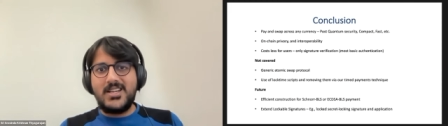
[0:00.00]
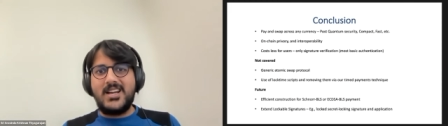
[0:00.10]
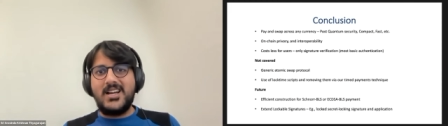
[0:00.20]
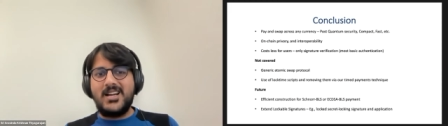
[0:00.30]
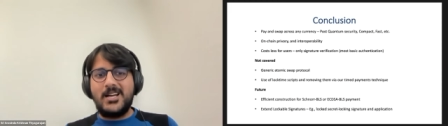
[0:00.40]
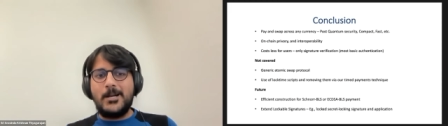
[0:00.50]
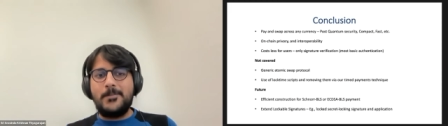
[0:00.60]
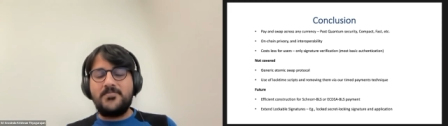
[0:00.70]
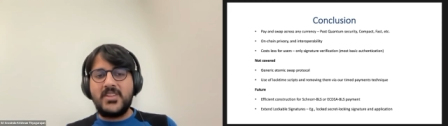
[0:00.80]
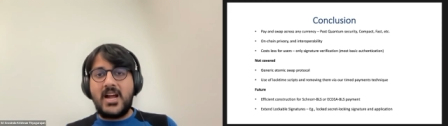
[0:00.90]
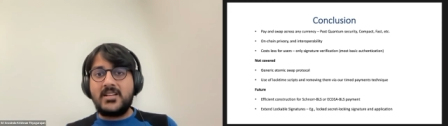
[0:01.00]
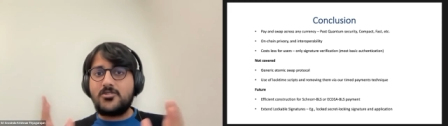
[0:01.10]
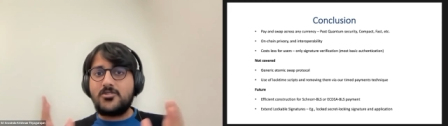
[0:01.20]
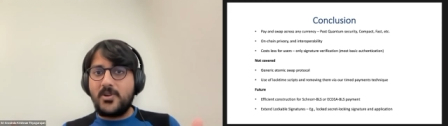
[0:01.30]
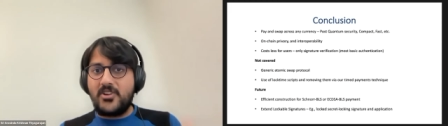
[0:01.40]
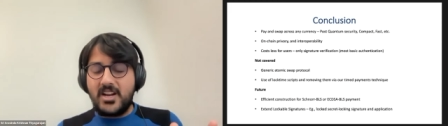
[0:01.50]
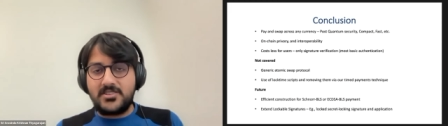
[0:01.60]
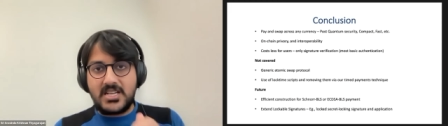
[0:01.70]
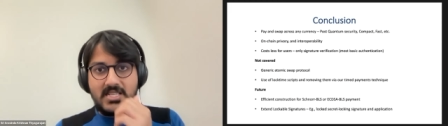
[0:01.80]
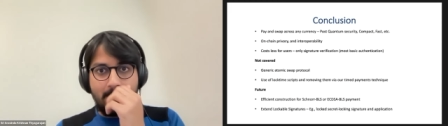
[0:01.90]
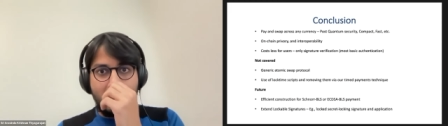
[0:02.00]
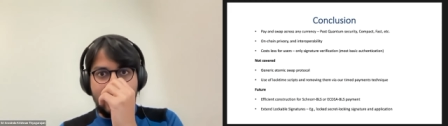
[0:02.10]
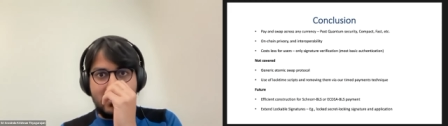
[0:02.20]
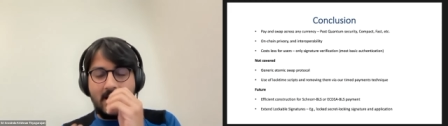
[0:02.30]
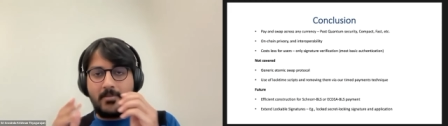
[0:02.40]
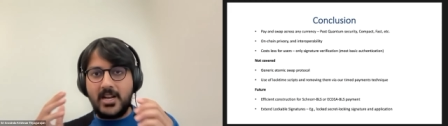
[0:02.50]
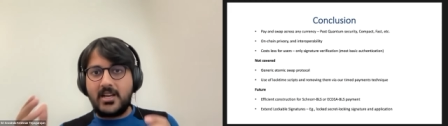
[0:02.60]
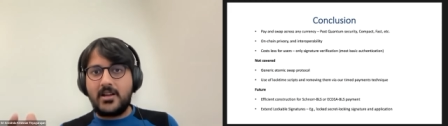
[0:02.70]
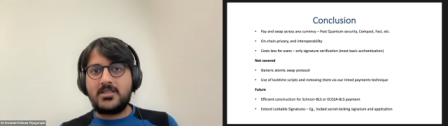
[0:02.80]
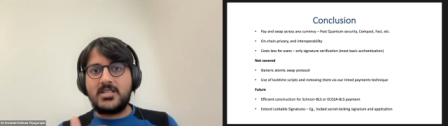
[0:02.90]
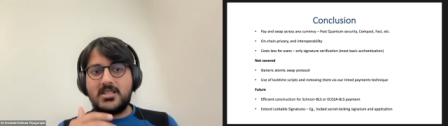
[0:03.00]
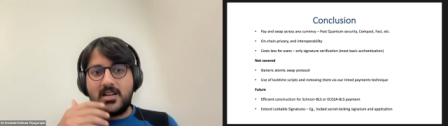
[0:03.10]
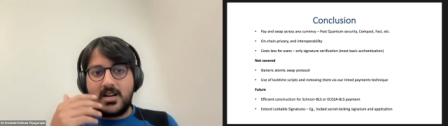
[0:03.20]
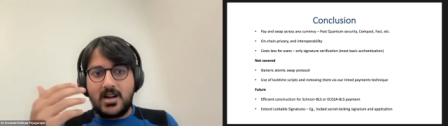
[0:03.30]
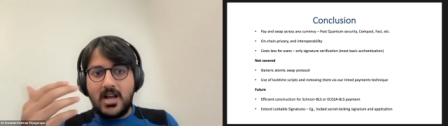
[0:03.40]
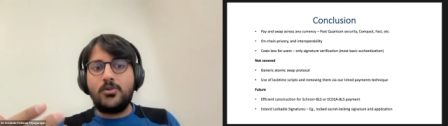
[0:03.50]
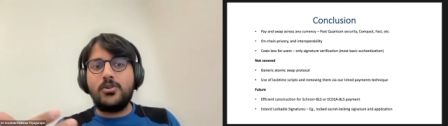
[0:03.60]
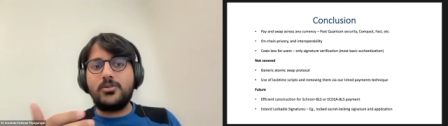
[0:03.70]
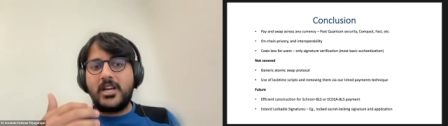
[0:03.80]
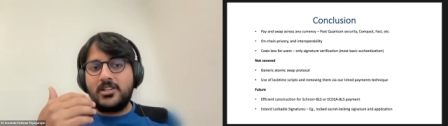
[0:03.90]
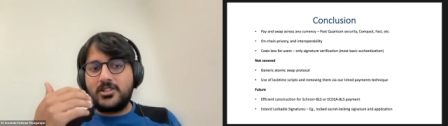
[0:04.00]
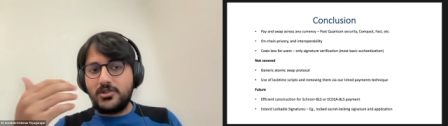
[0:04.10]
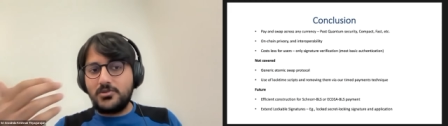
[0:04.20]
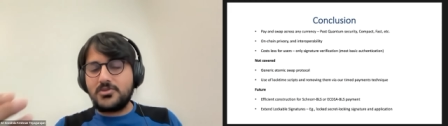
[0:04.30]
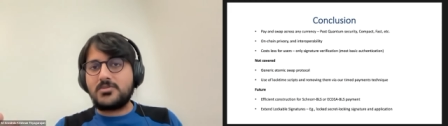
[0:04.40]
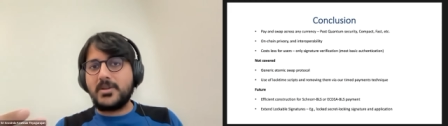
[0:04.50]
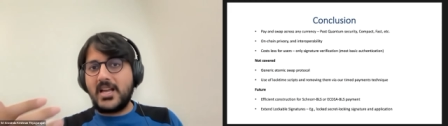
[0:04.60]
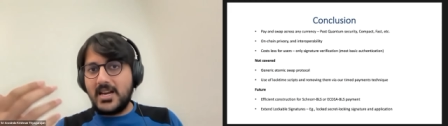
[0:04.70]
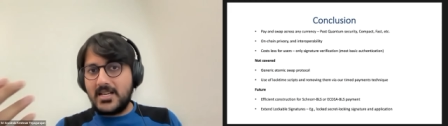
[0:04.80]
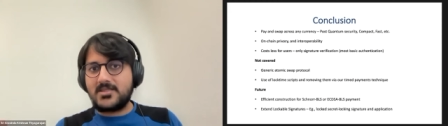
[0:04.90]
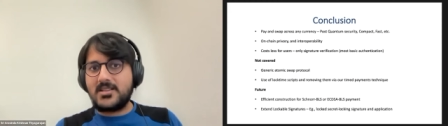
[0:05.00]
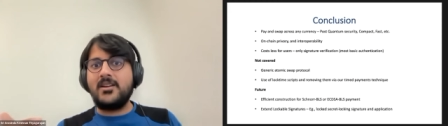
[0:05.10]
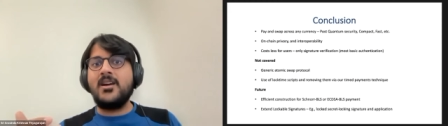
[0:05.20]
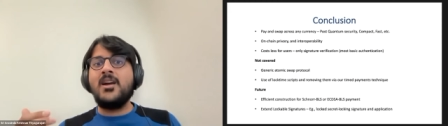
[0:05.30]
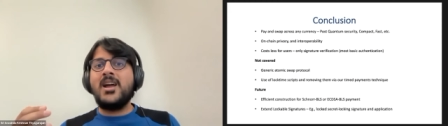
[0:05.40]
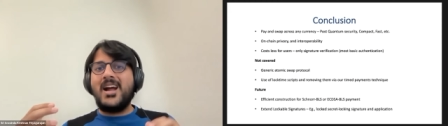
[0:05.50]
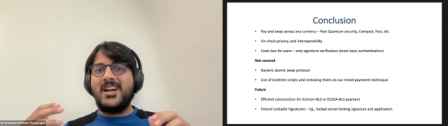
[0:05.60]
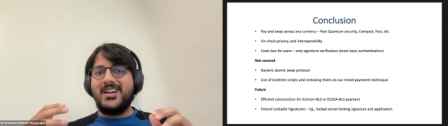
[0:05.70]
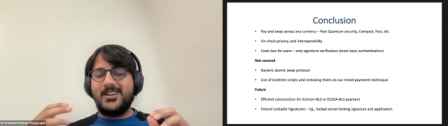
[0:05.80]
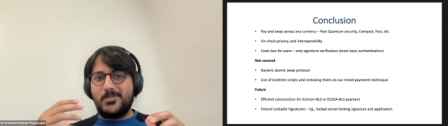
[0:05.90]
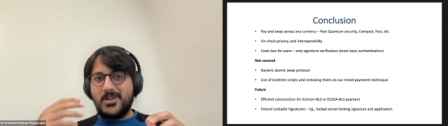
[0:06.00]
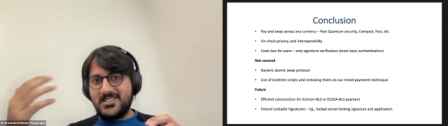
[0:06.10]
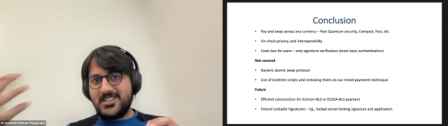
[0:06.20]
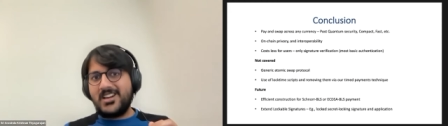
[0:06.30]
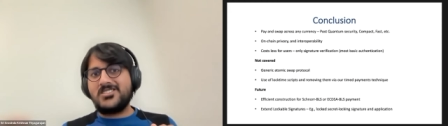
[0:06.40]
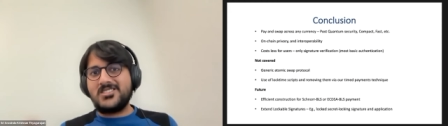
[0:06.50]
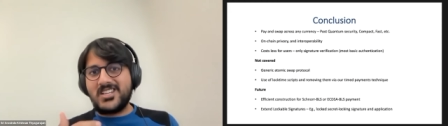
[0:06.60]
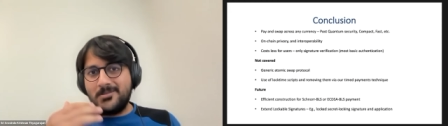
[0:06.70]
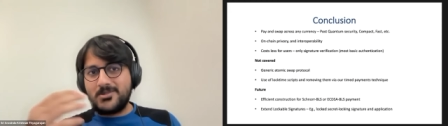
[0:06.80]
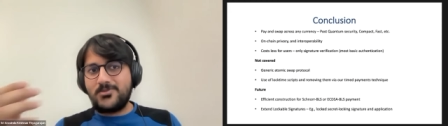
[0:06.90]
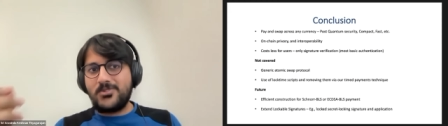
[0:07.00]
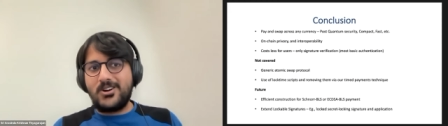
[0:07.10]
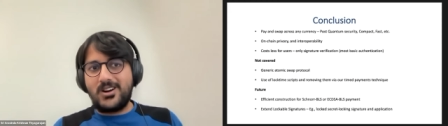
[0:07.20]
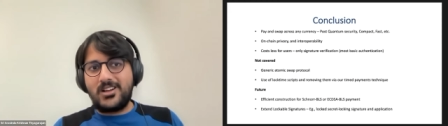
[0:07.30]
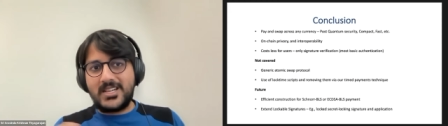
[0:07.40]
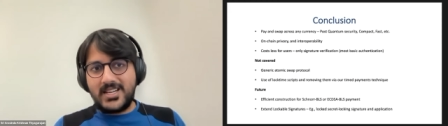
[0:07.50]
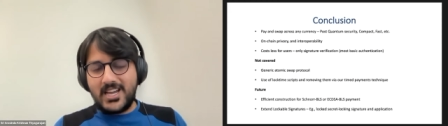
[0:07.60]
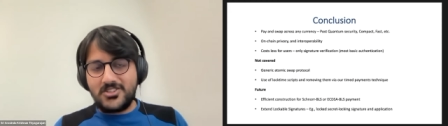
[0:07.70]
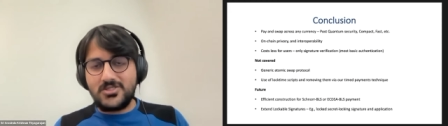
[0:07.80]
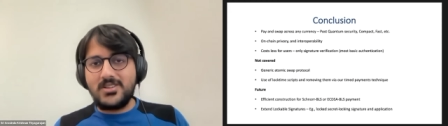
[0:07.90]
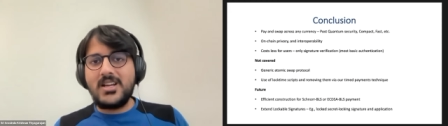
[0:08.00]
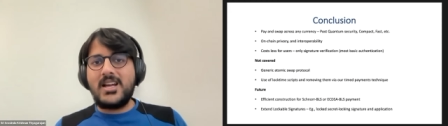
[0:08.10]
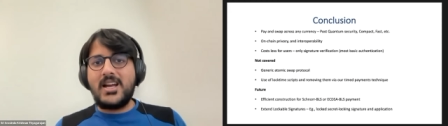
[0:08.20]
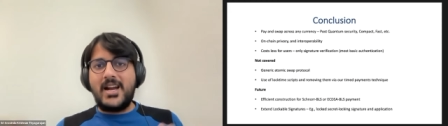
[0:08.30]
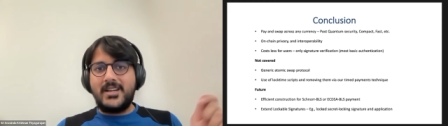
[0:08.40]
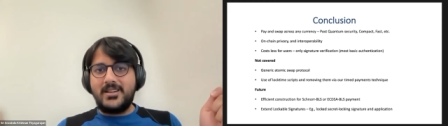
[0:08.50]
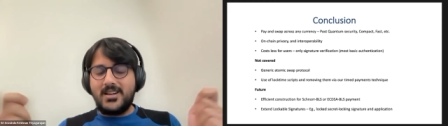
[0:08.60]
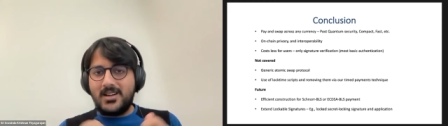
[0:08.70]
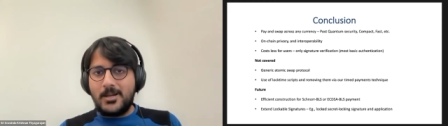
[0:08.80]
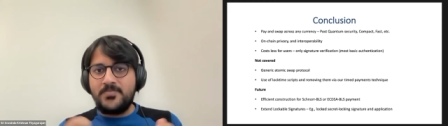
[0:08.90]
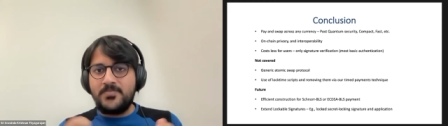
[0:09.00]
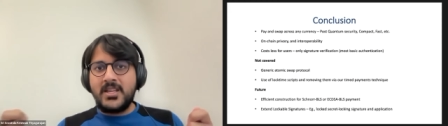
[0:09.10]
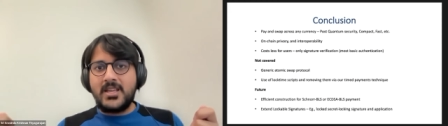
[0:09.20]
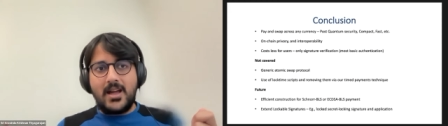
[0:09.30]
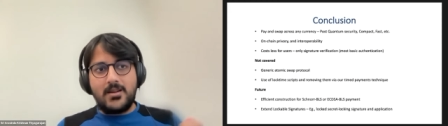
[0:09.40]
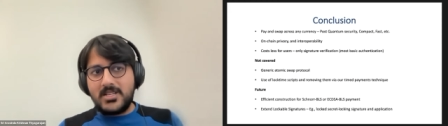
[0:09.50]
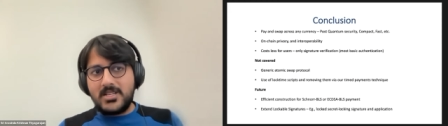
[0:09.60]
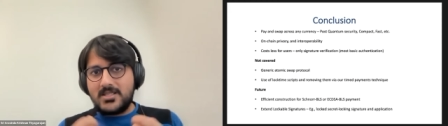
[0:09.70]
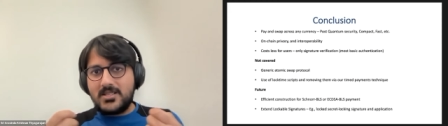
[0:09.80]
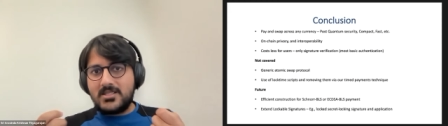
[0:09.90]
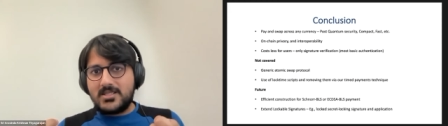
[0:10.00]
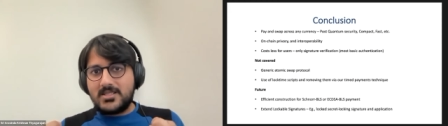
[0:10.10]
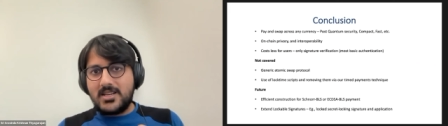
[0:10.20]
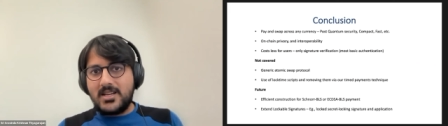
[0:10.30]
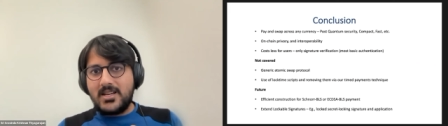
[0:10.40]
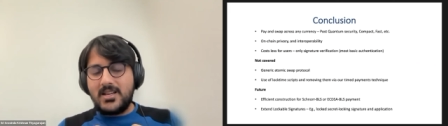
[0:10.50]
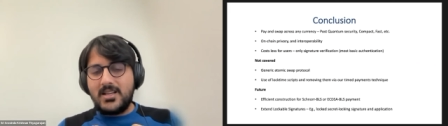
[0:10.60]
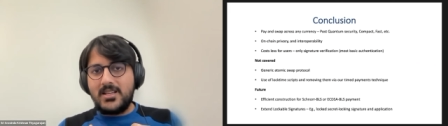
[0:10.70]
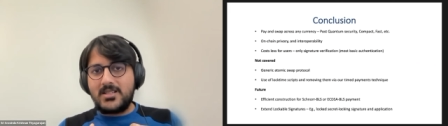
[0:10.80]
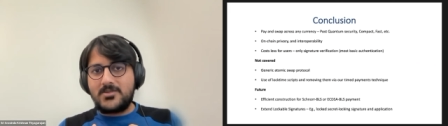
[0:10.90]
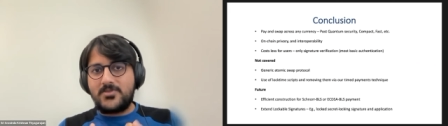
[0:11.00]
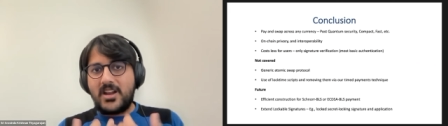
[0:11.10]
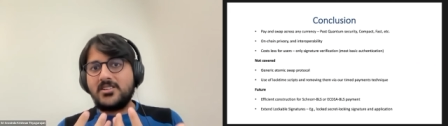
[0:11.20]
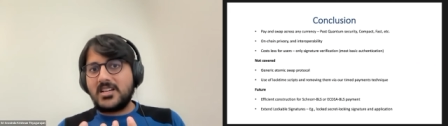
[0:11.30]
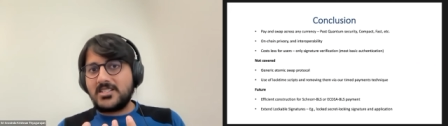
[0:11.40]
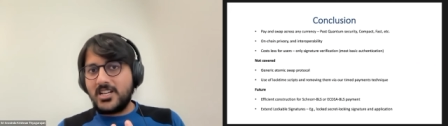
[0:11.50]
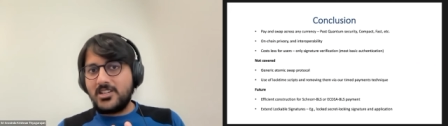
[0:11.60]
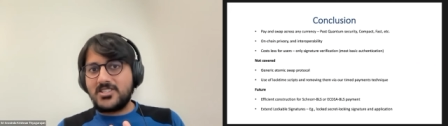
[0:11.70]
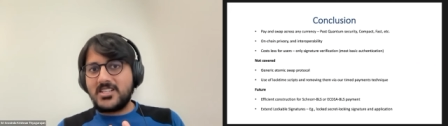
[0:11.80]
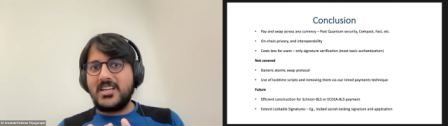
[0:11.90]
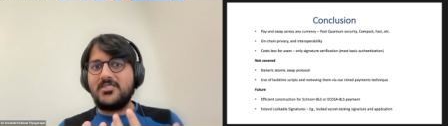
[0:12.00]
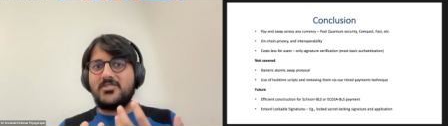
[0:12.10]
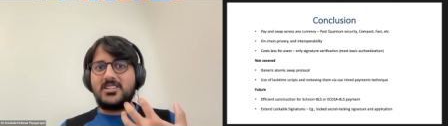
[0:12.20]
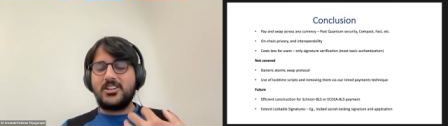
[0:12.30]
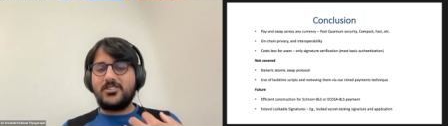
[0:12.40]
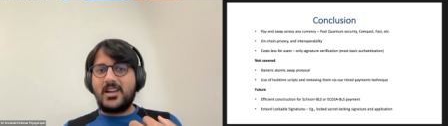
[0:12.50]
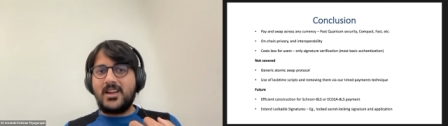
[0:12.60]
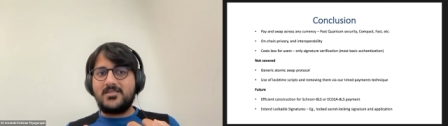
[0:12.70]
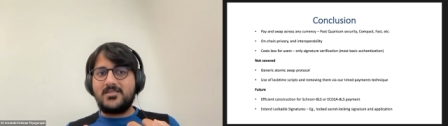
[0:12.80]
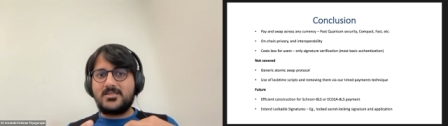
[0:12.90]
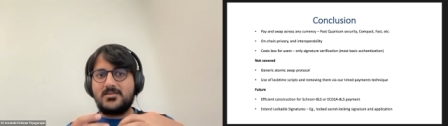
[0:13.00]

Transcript: Uh, and this would be very interesting because there are many currencies that are now looking to use BLS and uh, BLS signature schemes for authentication. And uh, yeah, it's it's uh, it's very interesting to see whether you can